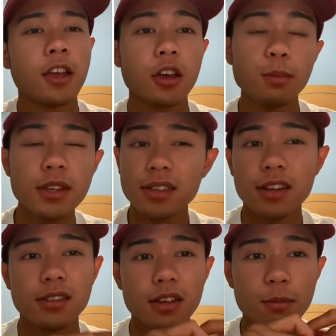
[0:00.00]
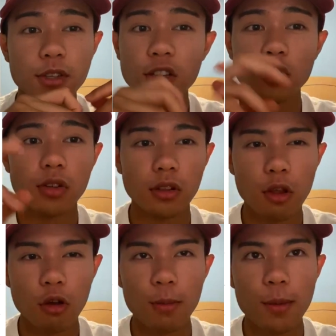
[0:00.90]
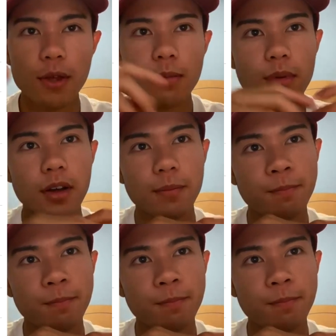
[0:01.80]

could be seen as like potentially low commitment, but